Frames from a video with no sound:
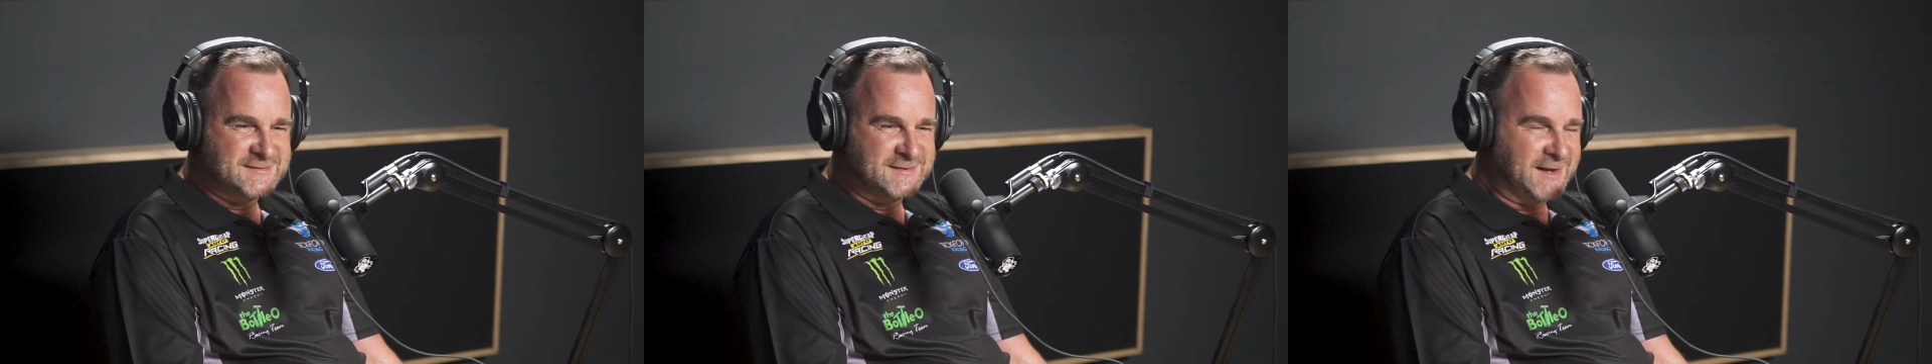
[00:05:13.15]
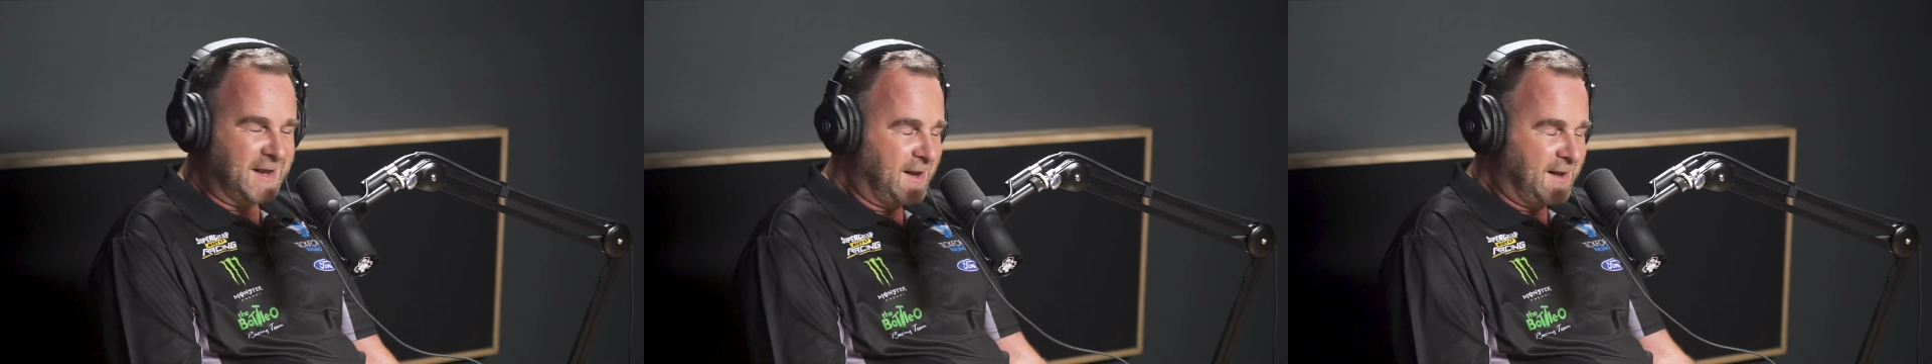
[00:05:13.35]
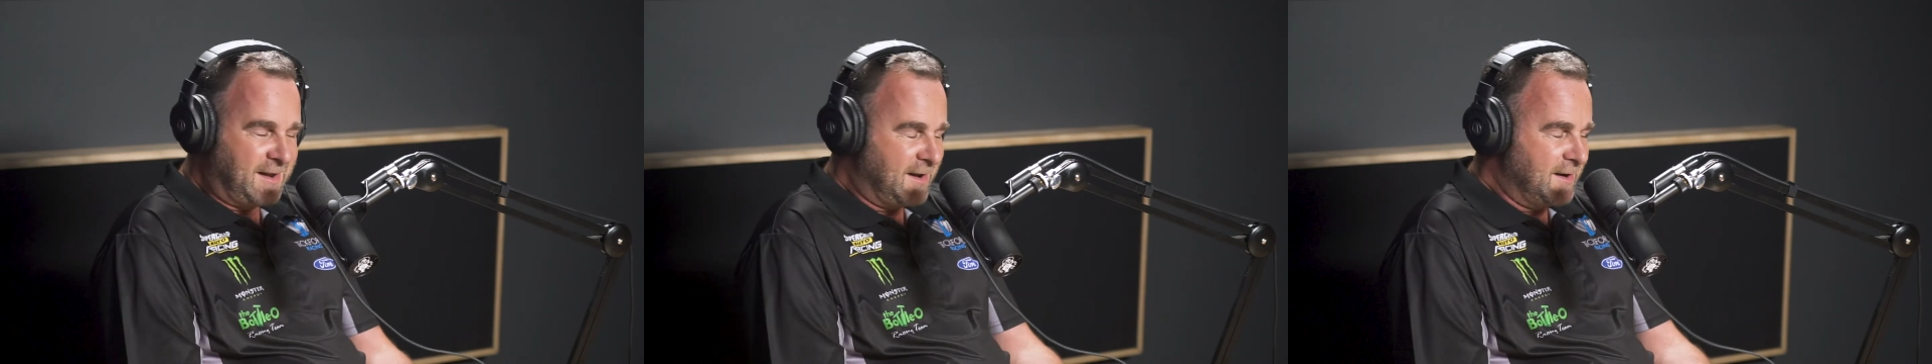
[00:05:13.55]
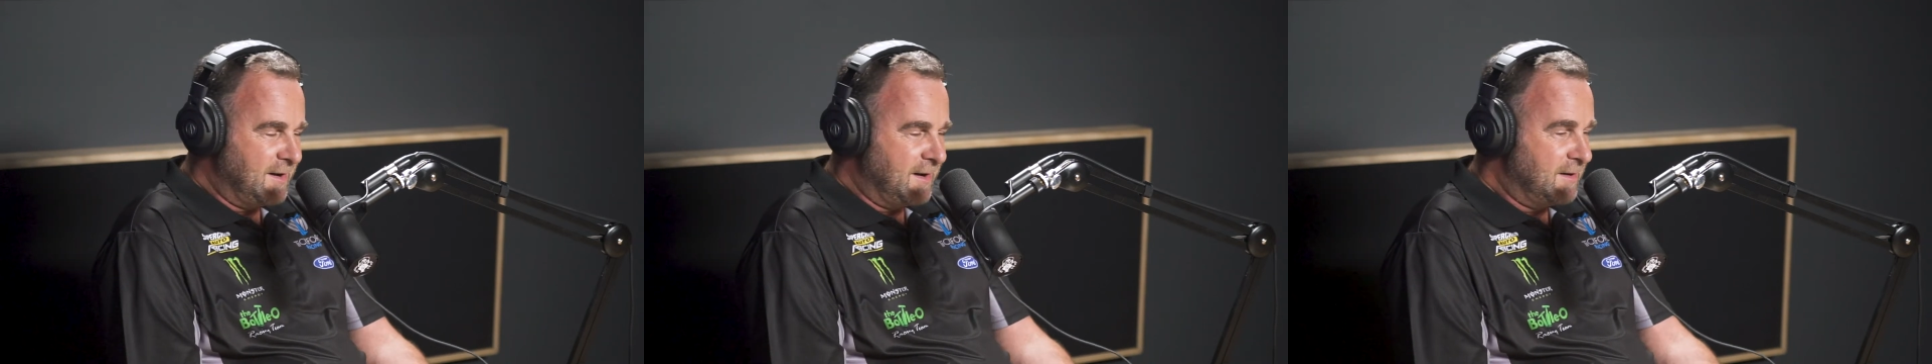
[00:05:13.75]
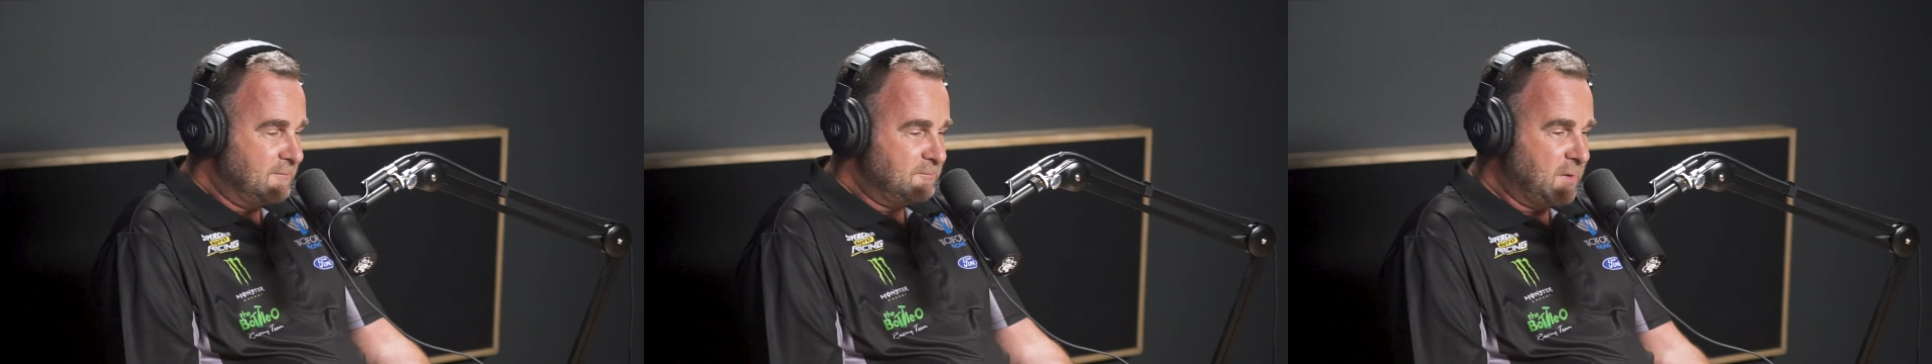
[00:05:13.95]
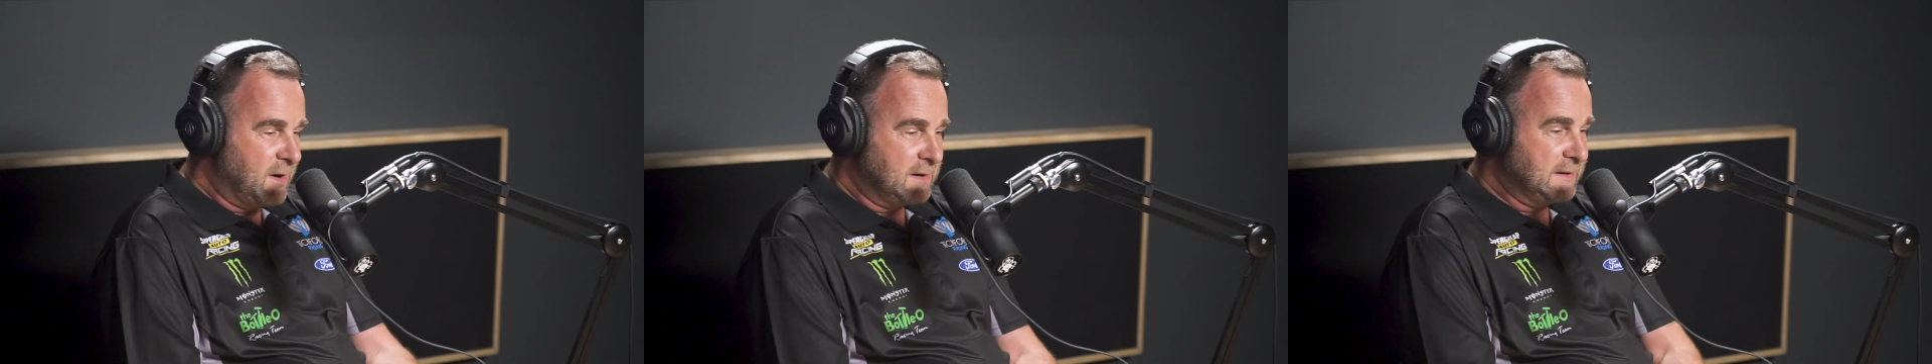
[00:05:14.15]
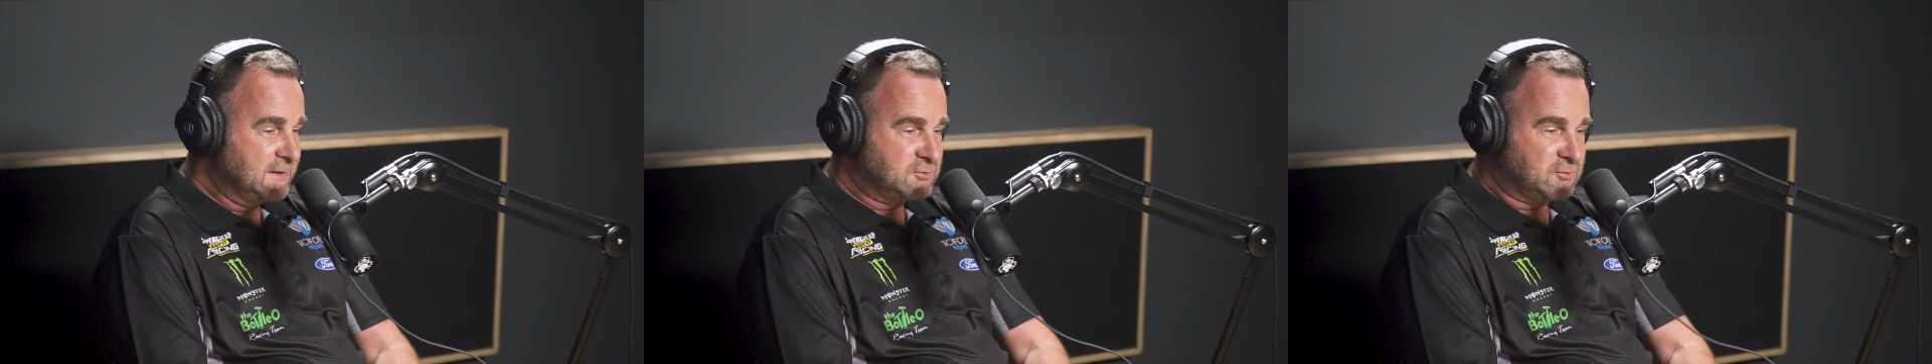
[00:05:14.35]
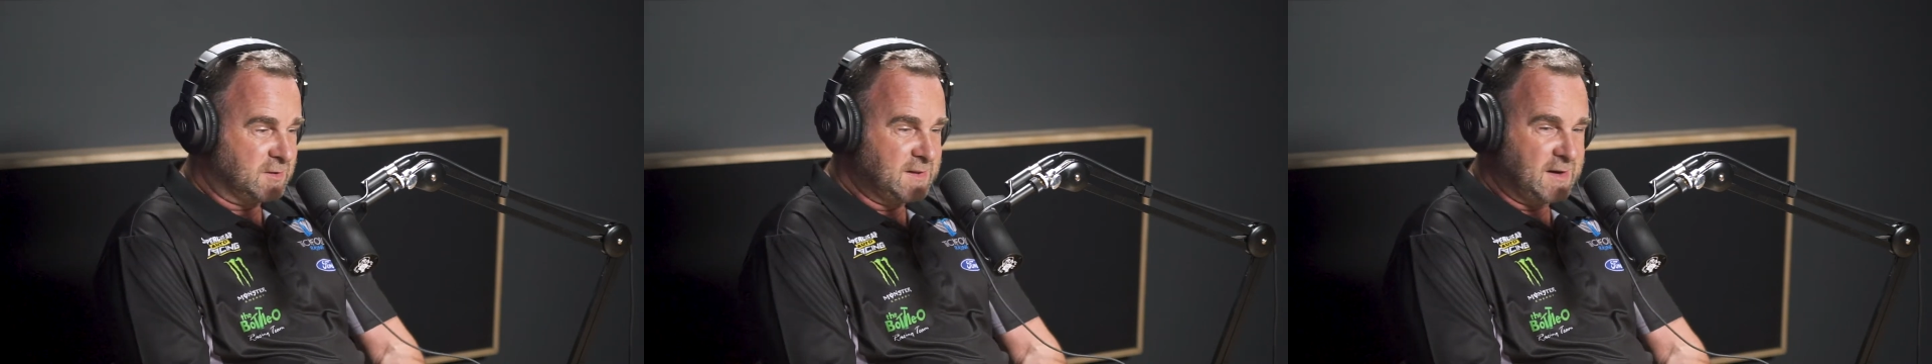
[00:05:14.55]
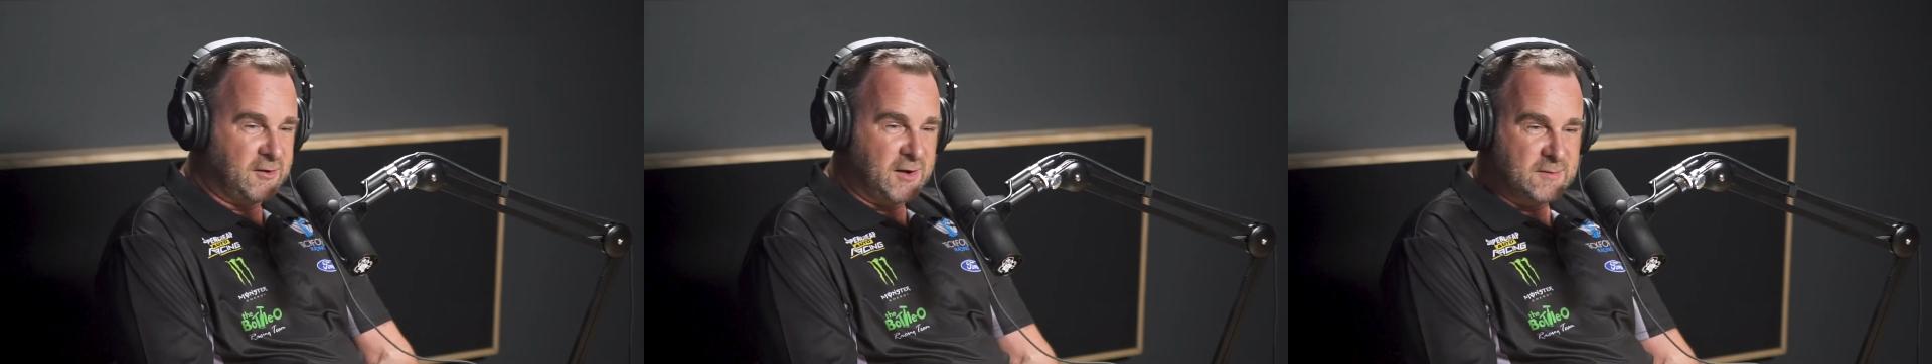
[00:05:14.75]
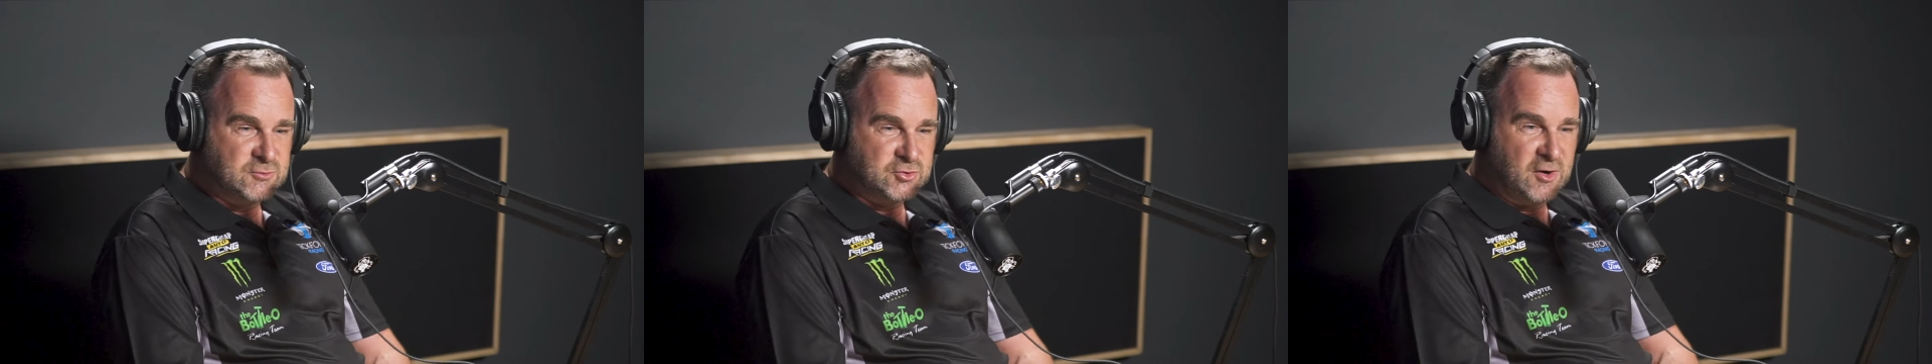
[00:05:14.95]
Test, yeah. Yeah, and literally there
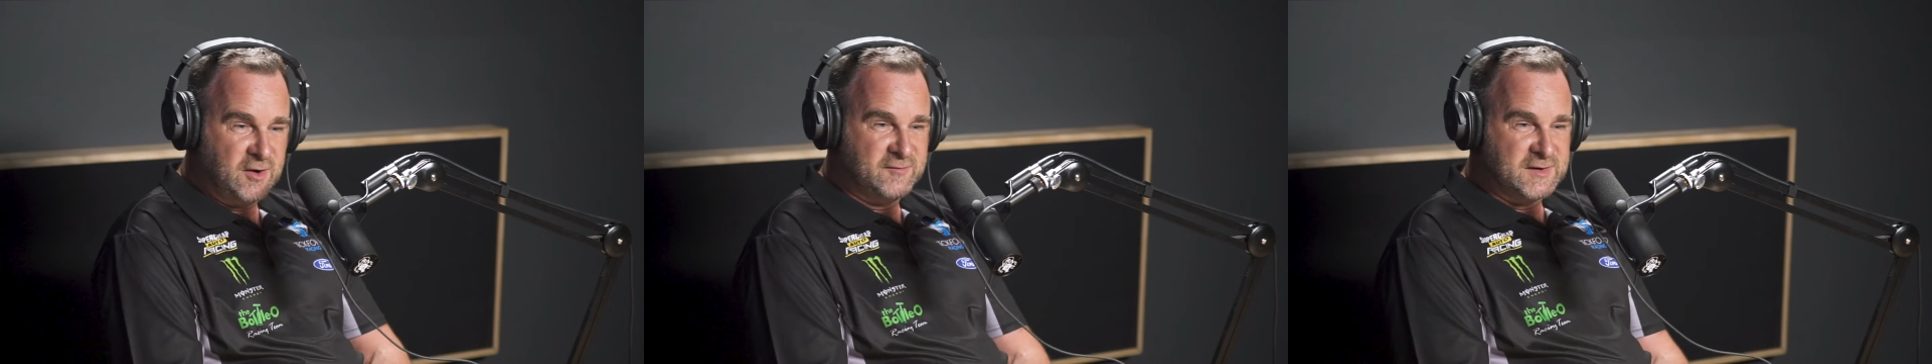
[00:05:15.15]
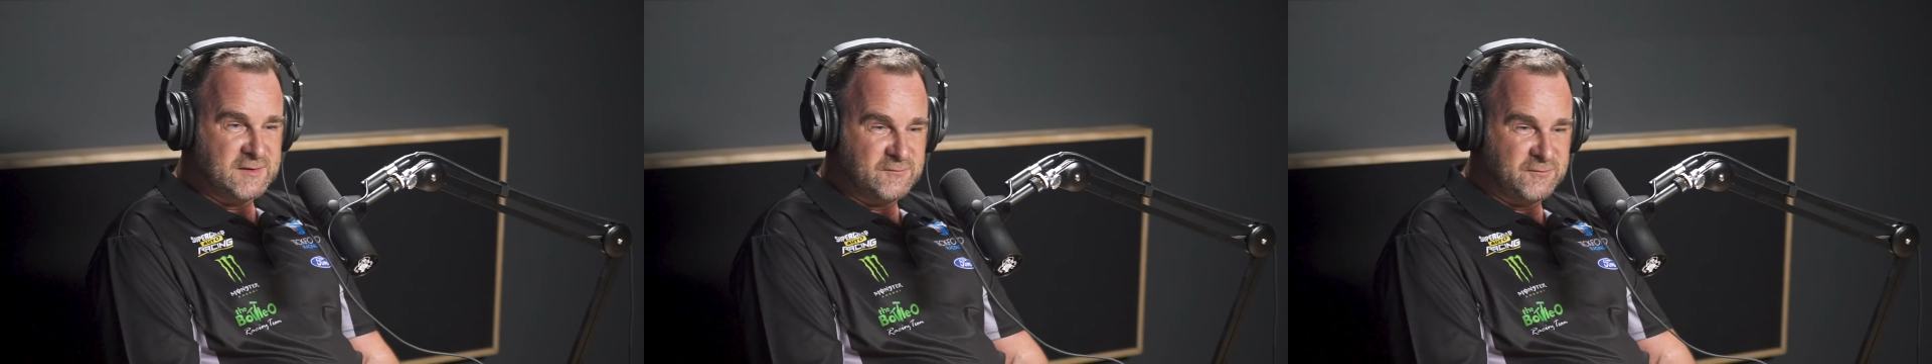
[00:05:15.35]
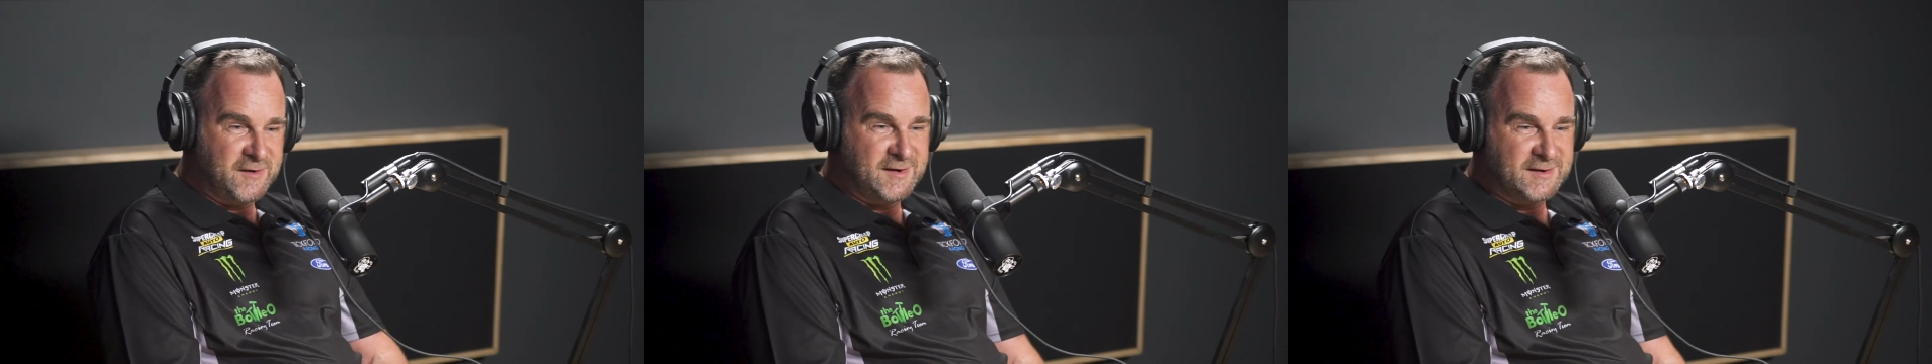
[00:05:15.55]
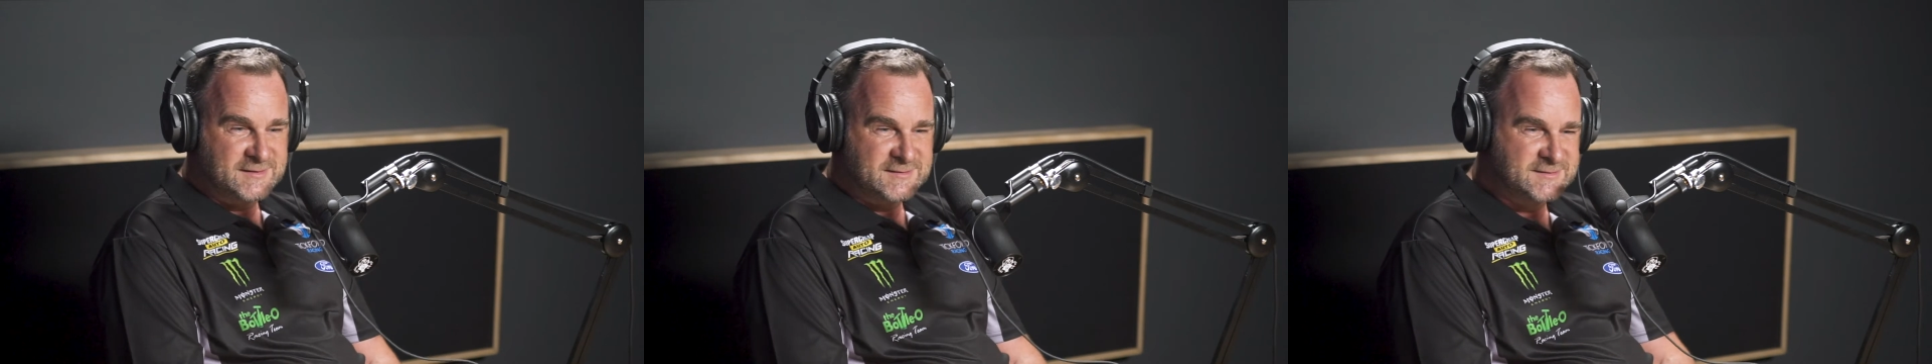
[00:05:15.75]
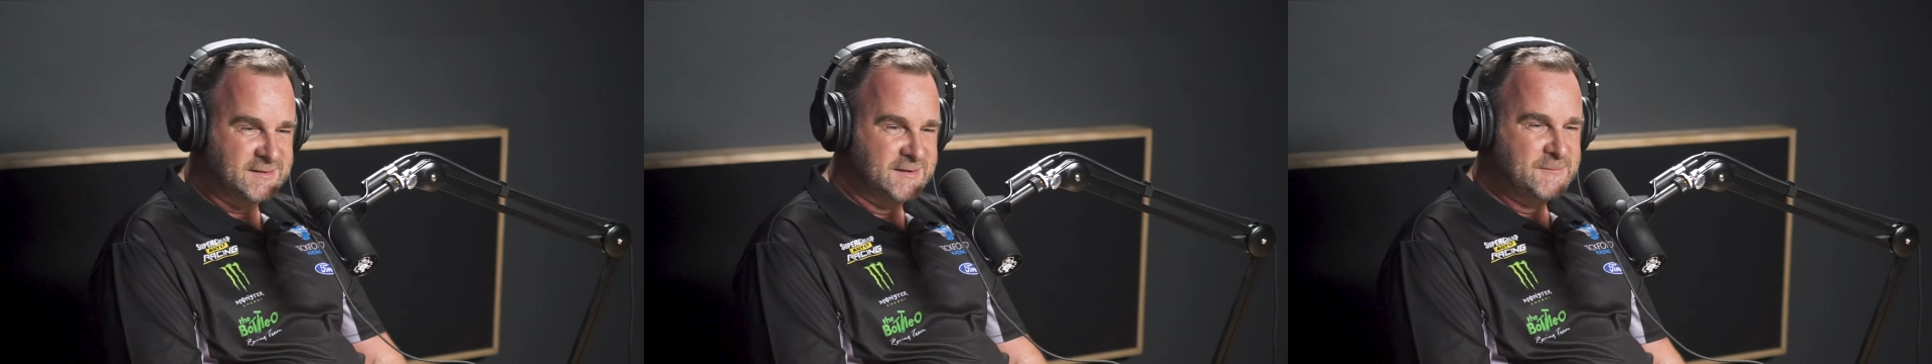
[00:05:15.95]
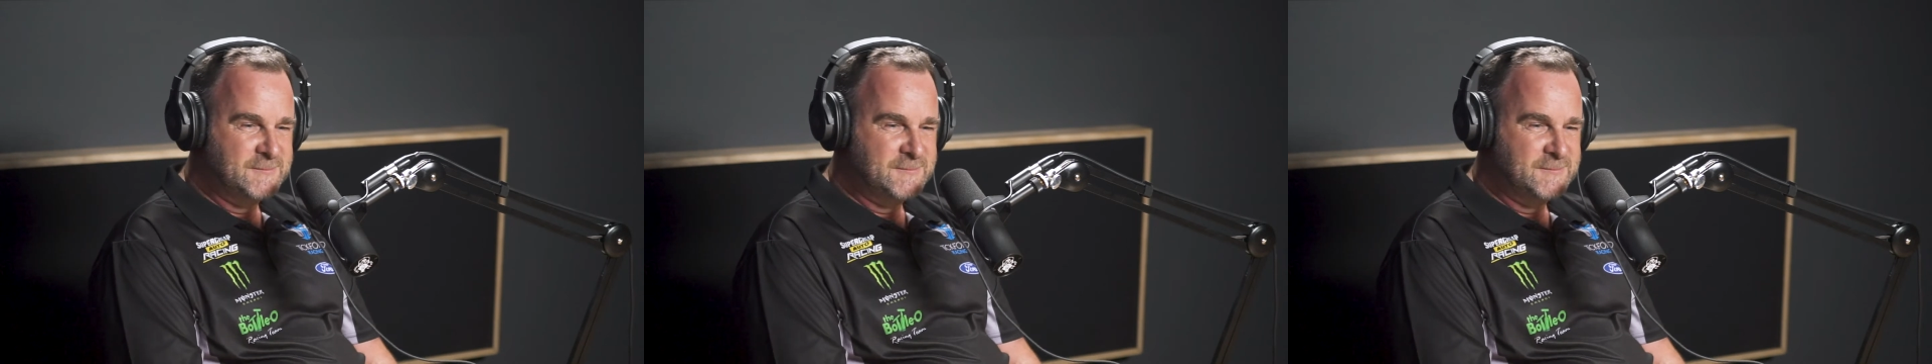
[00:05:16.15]
I am driving in France